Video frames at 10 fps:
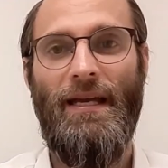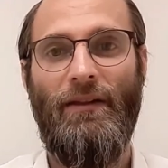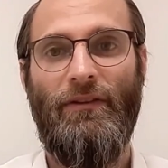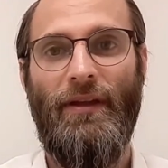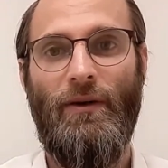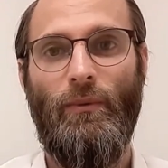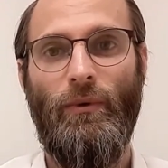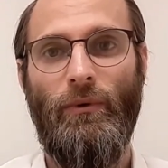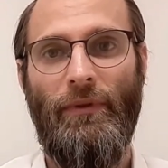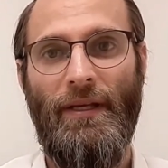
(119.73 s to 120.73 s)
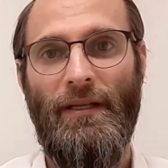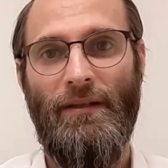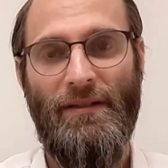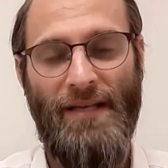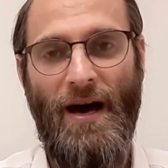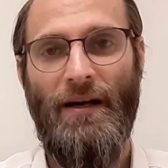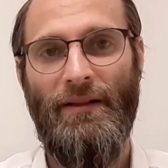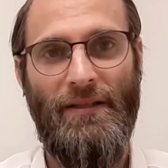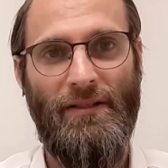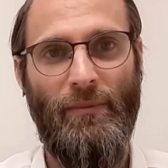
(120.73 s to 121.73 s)
and they will then
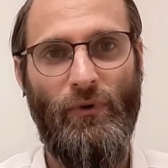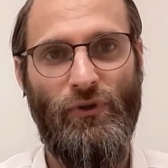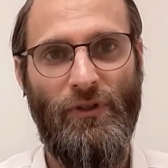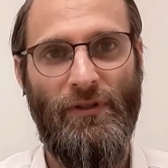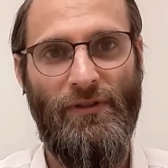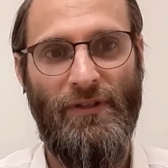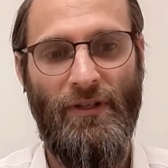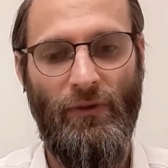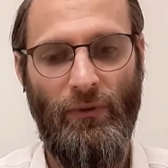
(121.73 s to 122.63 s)
target these emotions in